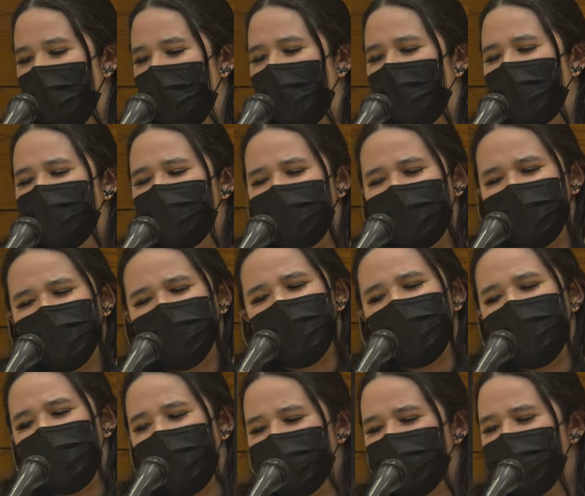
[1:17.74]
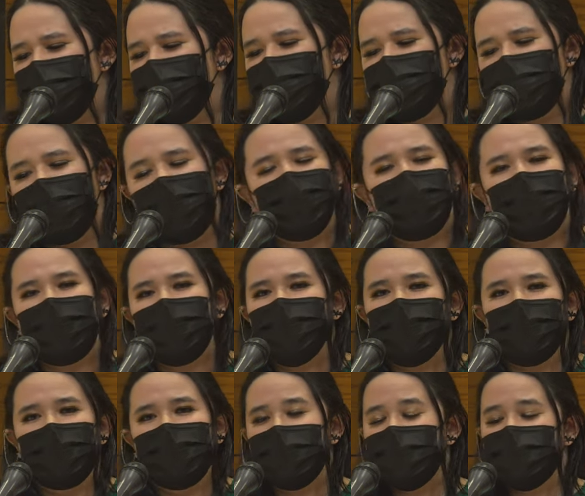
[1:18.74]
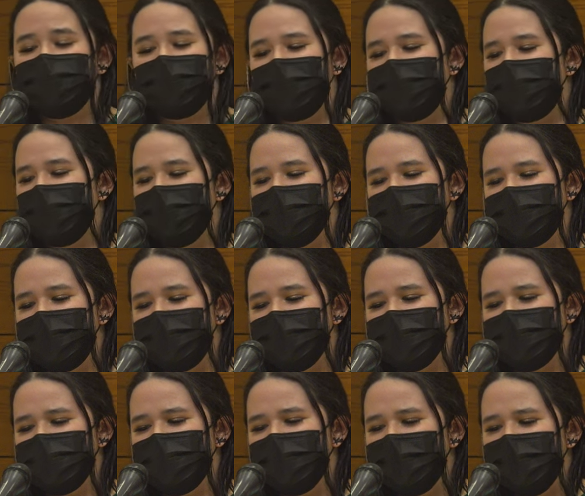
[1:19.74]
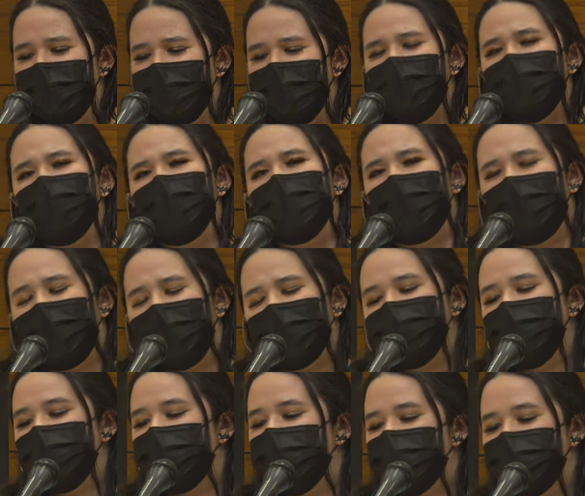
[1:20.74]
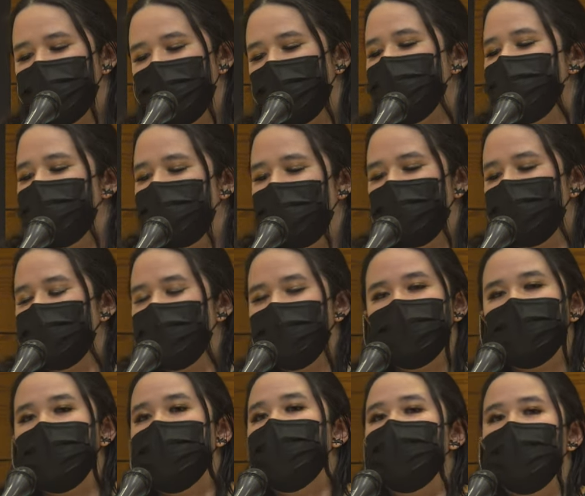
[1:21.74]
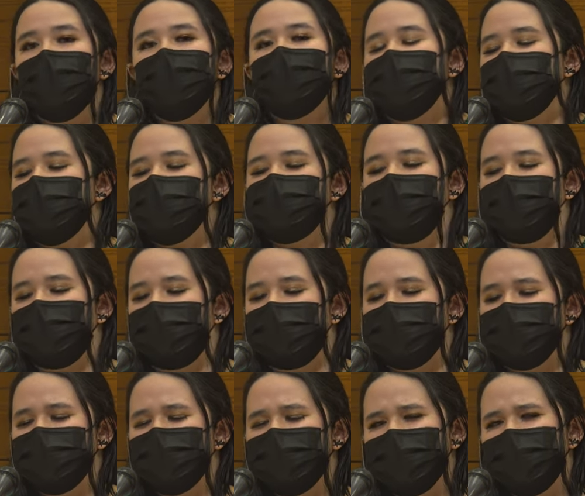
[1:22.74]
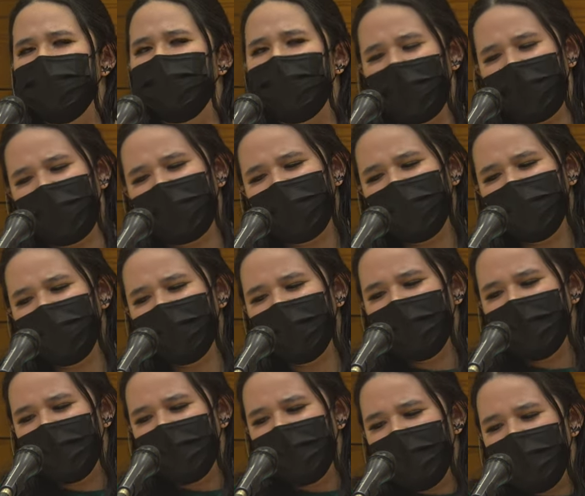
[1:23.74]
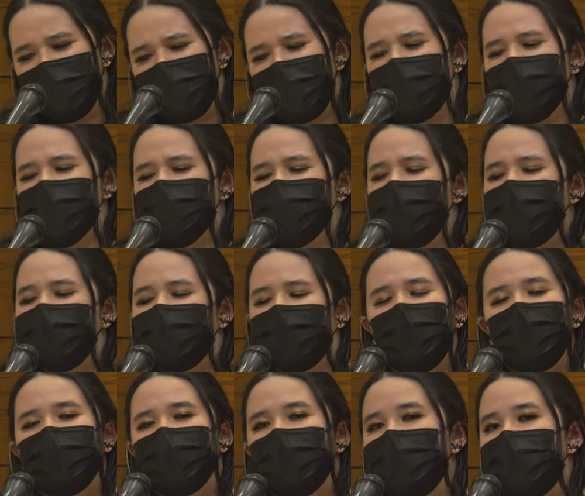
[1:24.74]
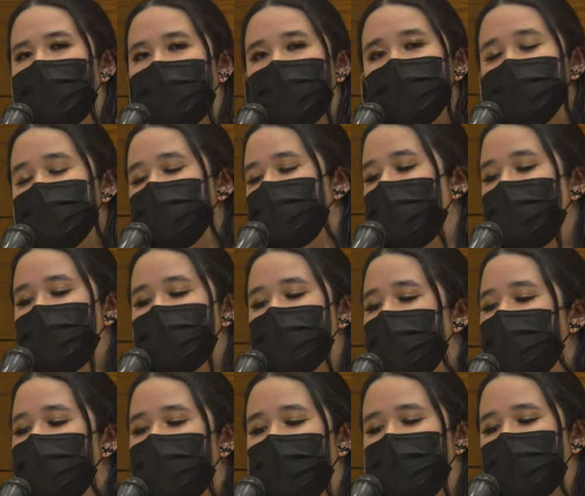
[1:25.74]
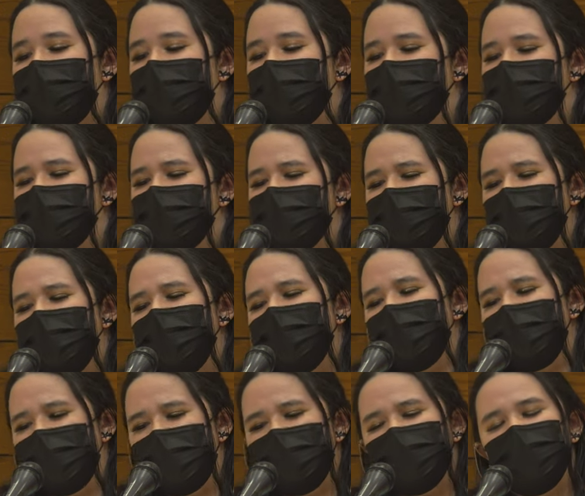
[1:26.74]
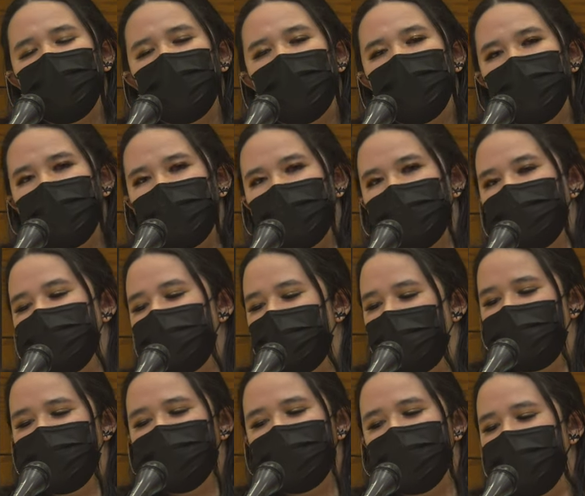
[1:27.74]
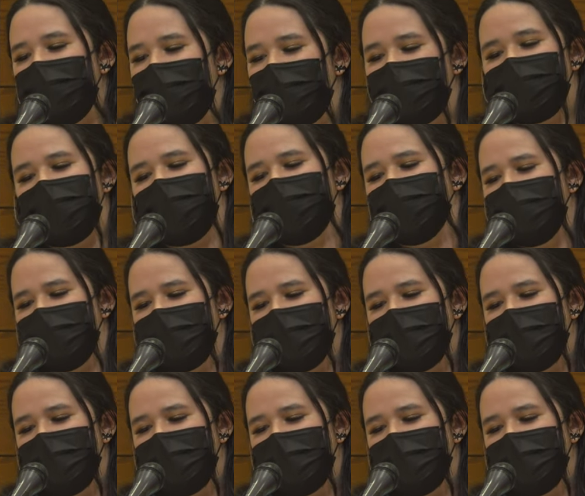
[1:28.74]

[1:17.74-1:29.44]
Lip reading: Are these emotions not based on experiences? We often associate wisdom with experience. Why? Because we grow from our mistakes and failures, even when we continue to make them.